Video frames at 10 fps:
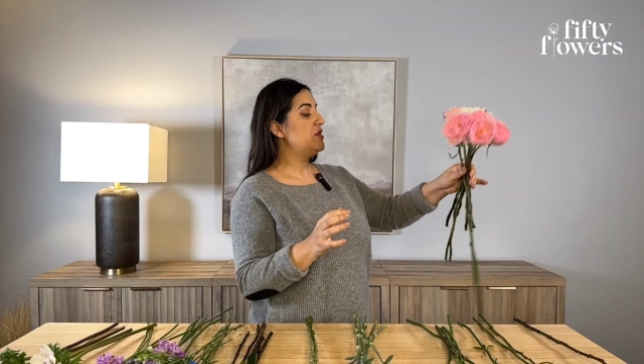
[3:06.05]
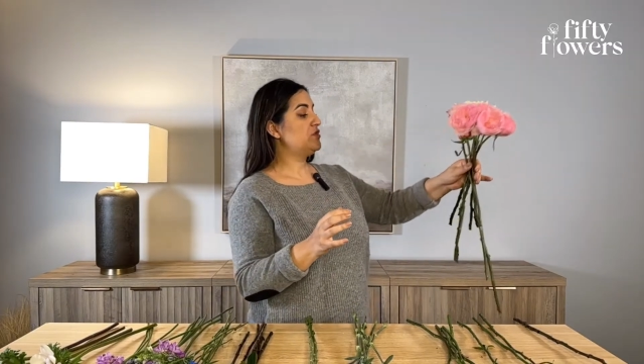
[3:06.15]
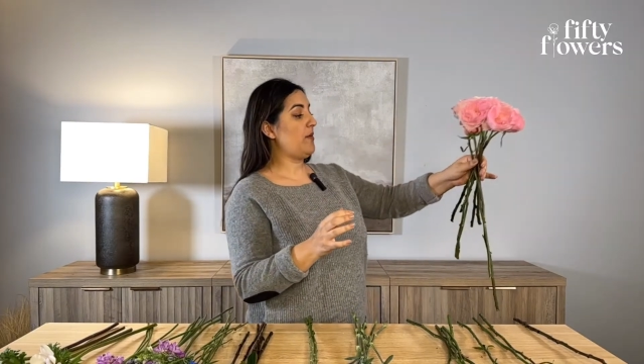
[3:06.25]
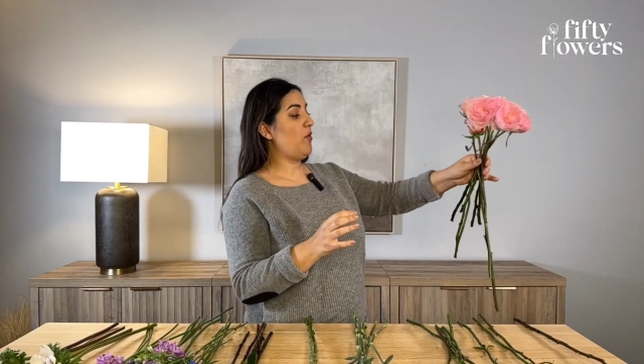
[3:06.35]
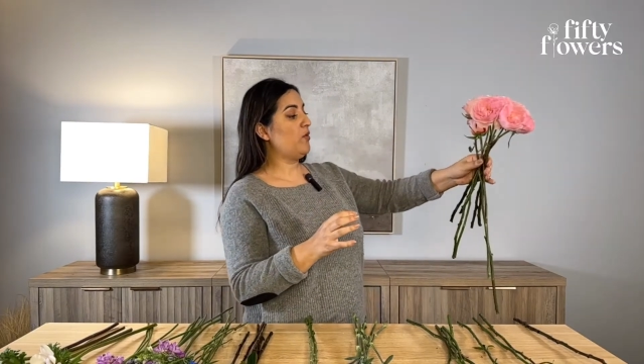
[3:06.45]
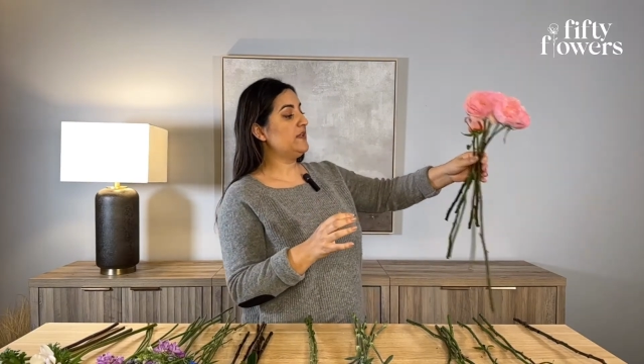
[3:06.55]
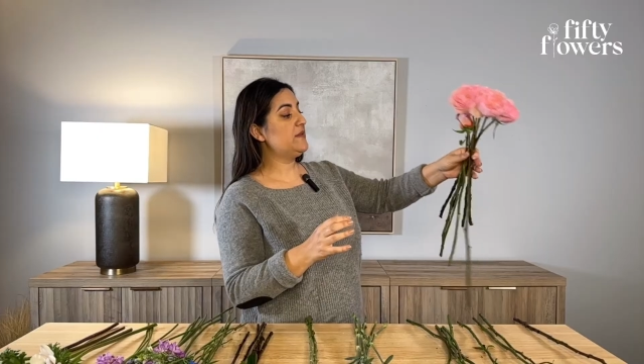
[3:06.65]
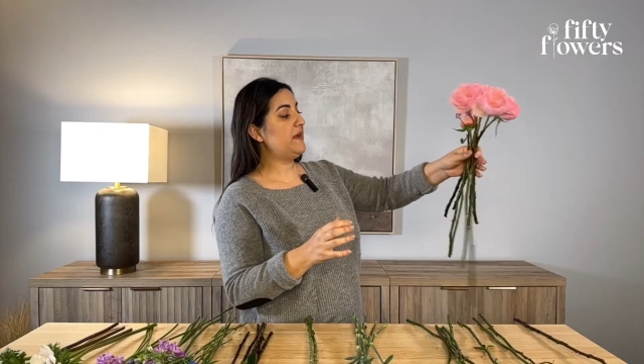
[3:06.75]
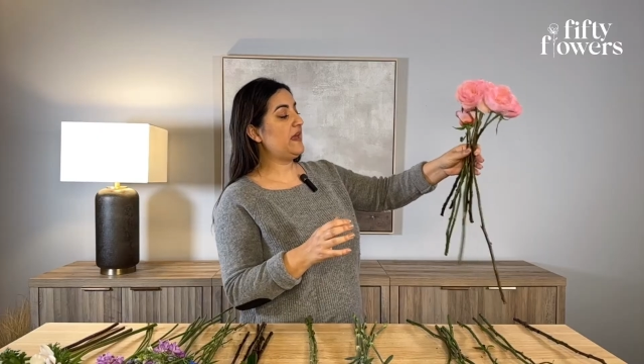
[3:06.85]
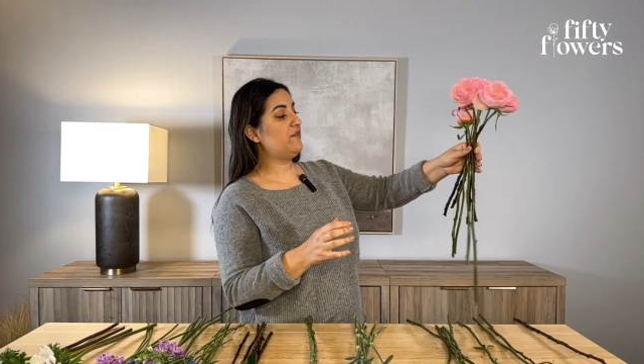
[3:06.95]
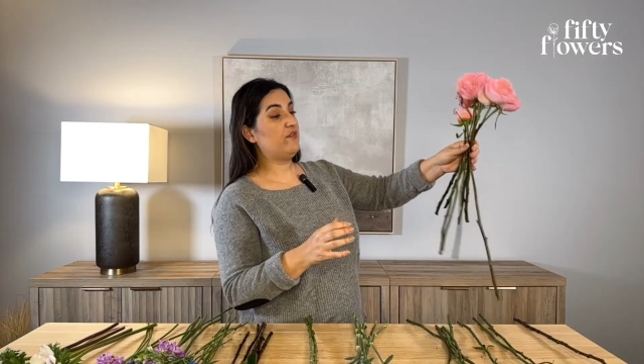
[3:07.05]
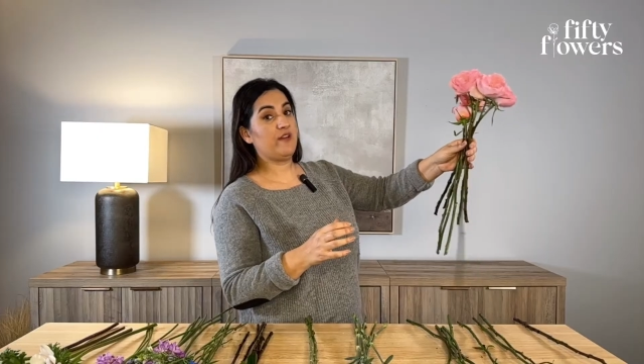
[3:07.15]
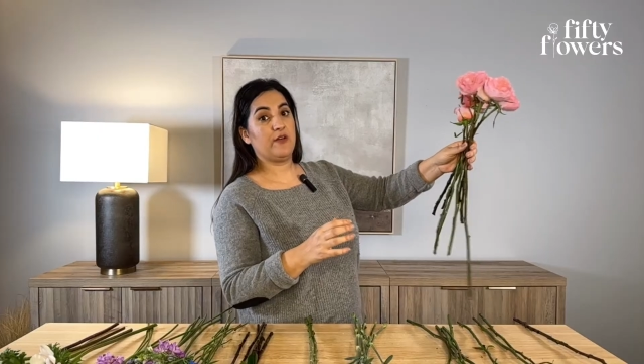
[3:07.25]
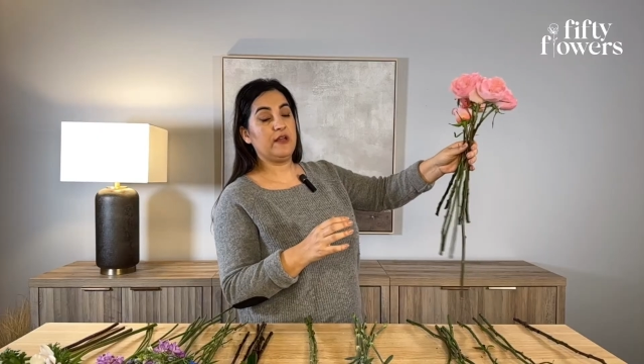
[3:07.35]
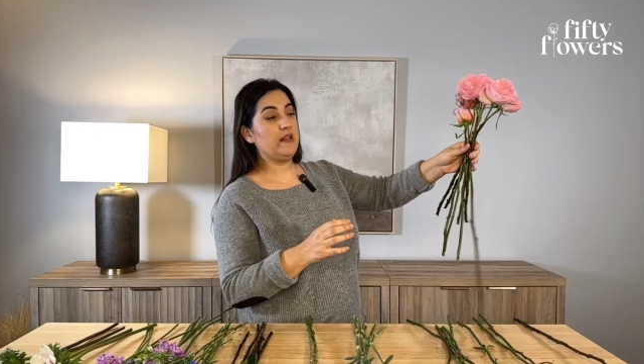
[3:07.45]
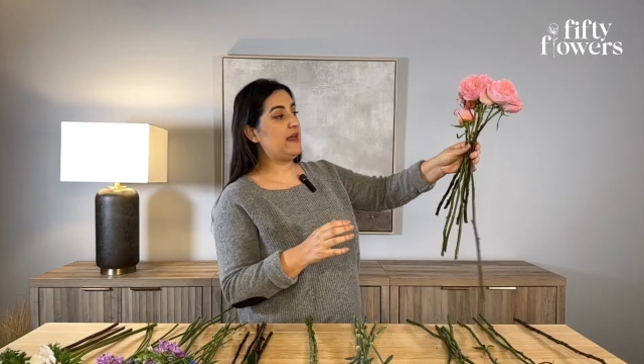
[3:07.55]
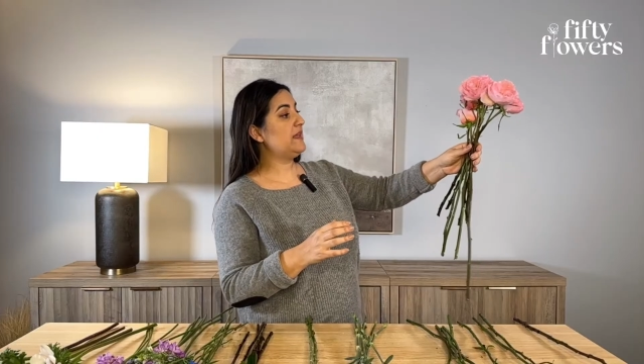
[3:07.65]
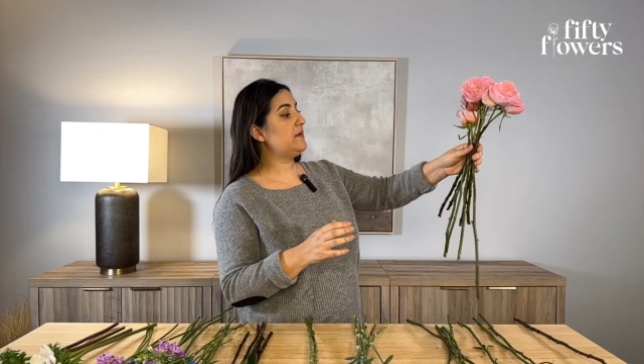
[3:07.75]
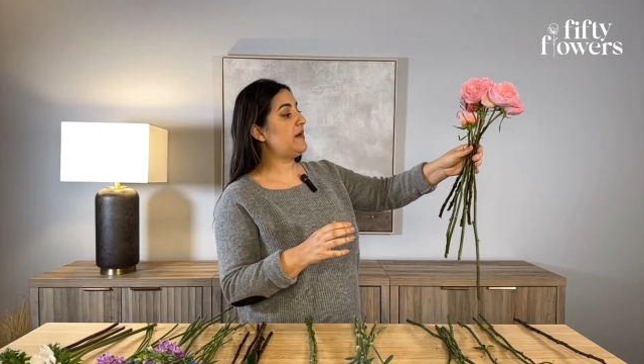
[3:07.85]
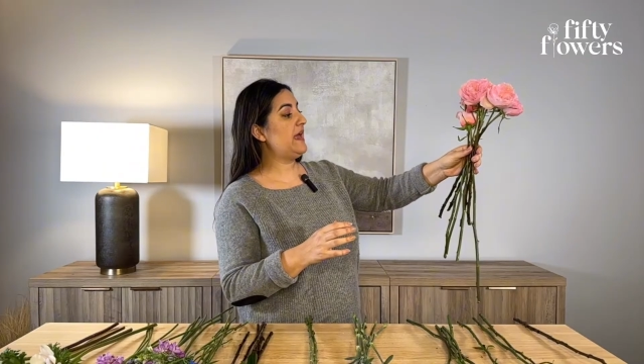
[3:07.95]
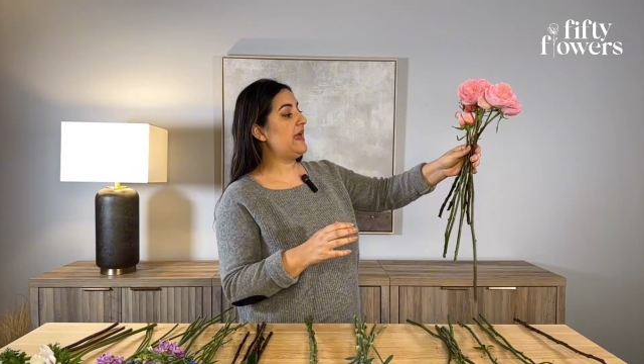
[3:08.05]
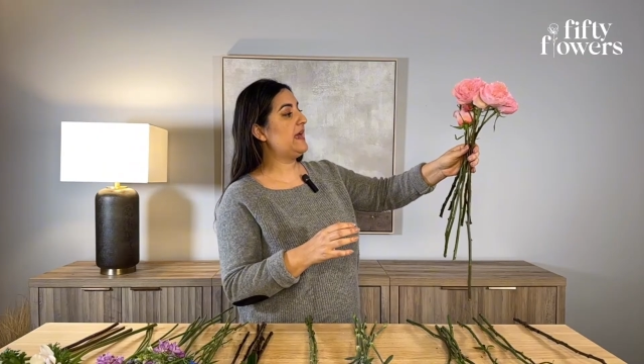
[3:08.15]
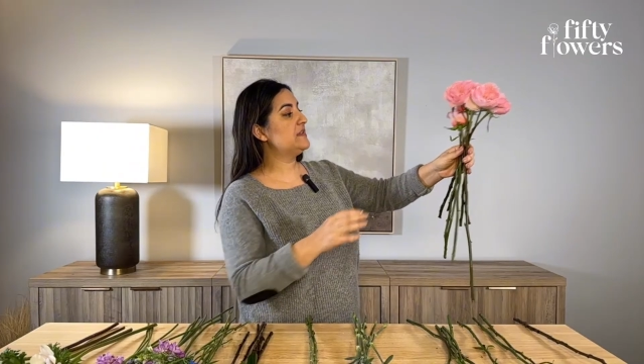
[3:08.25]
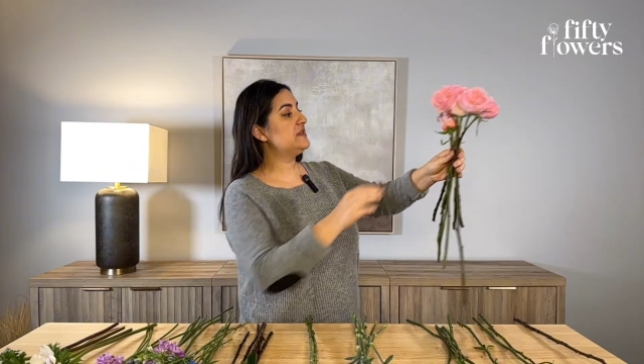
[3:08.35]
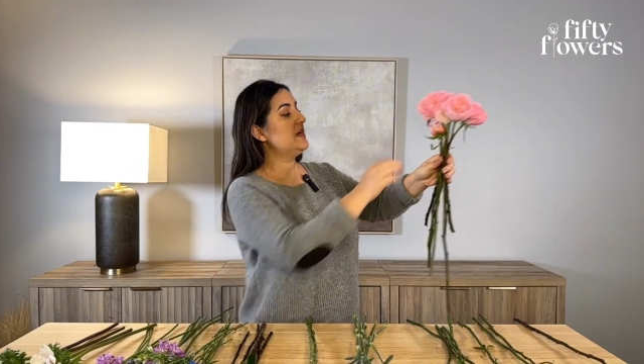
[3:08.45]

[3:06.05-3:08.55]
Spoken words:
So I'm holding them again very lightly in my hand.